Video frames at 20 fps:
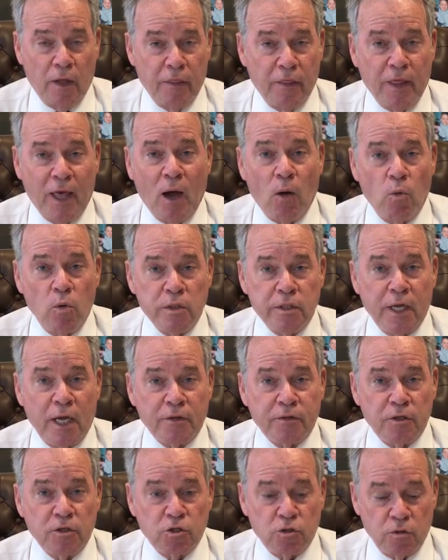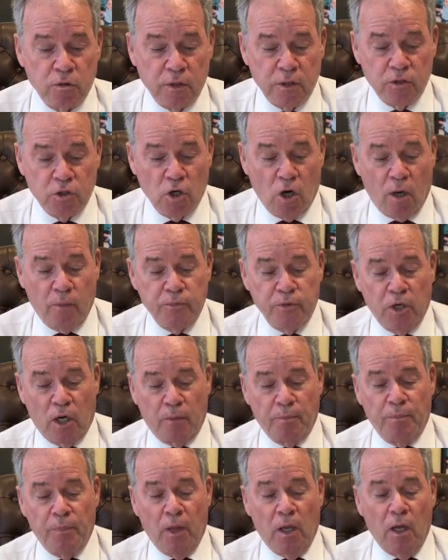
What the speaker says: that would get the job done.